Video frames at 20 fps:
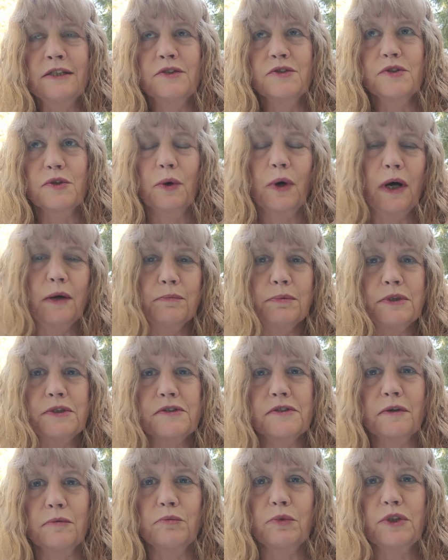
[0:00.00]
So I'll put
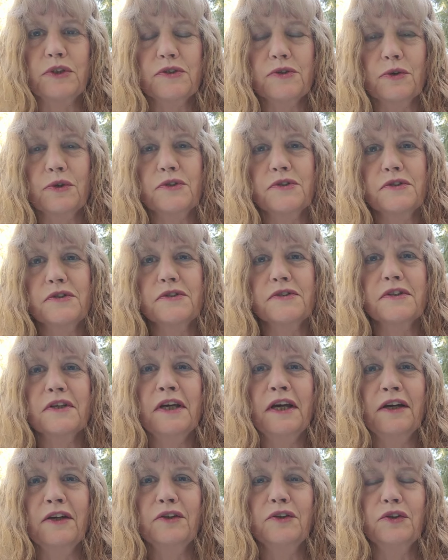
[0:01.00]
some resources
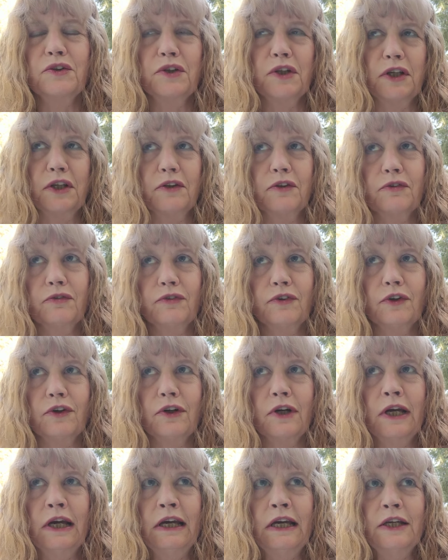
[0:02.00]
underneath
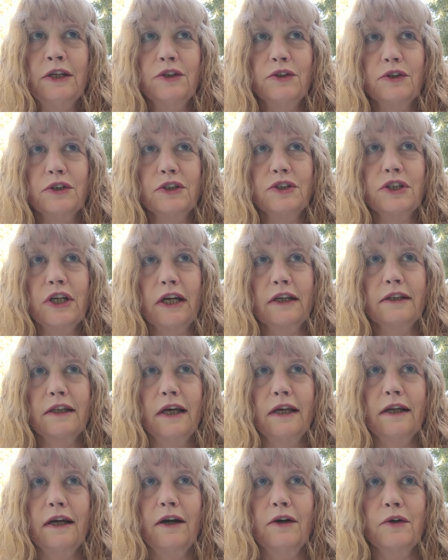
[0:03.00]
for you to check
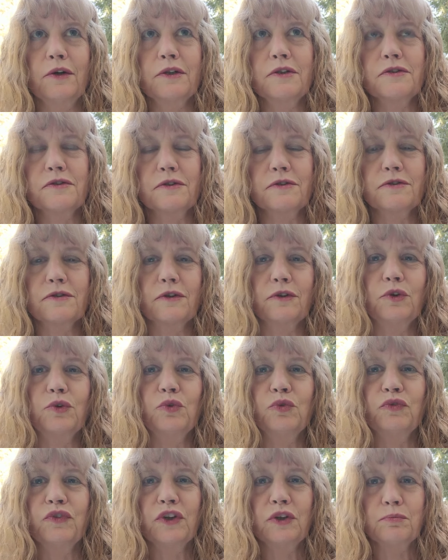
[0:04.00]
that out, because there's a new
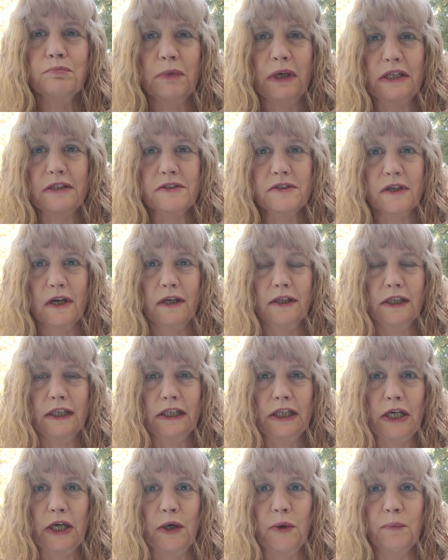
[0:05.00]
film based on it
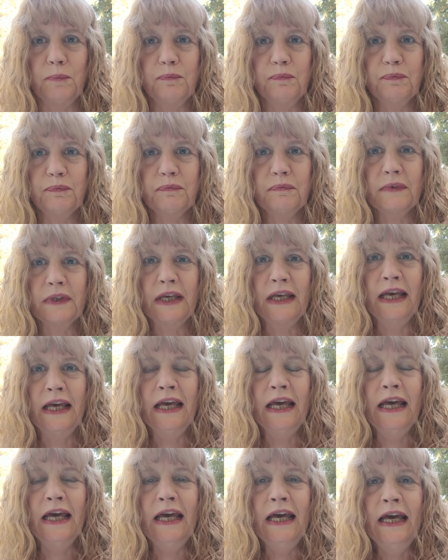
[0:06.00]
now.
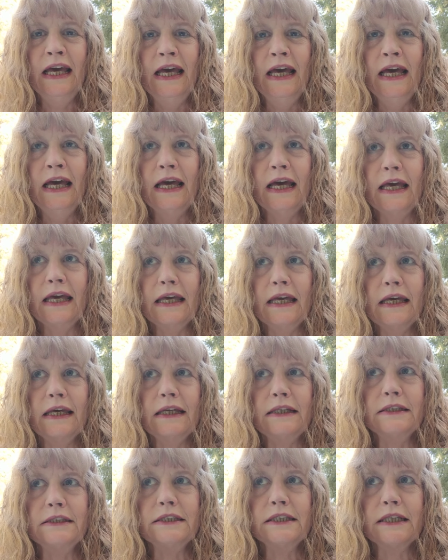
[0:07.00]

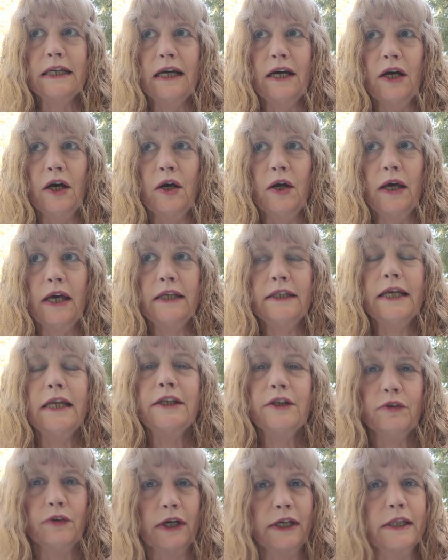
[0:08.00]
And at
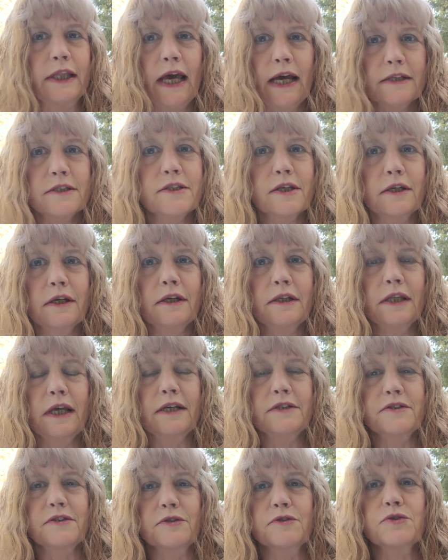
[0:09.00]
any rate, that's
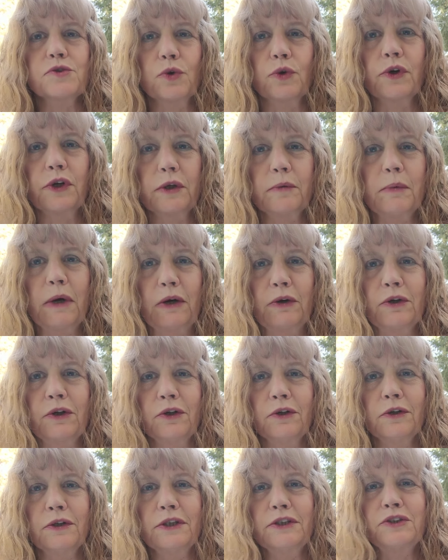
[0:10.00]
a story about
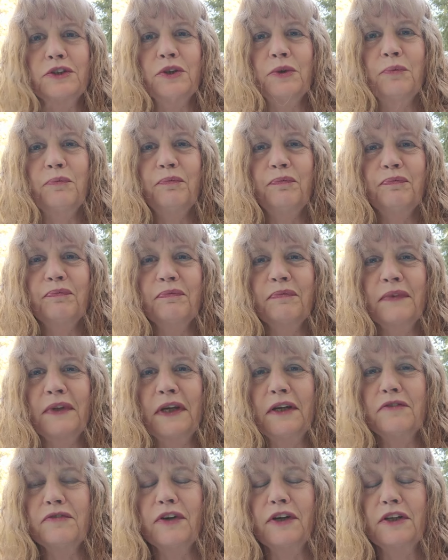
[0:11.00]
courage.
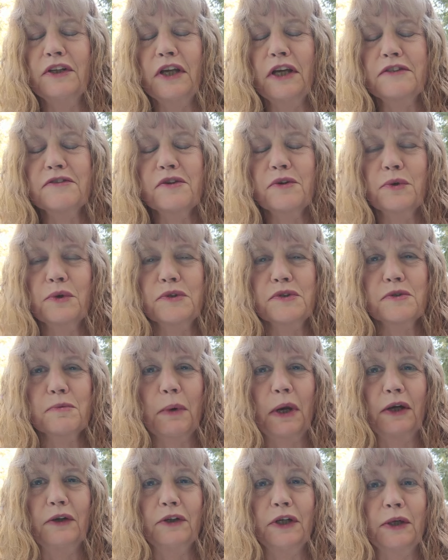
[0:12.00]
I find that so
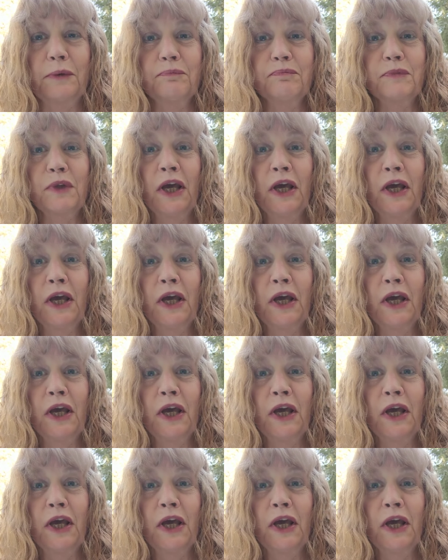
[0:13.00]
inspiring.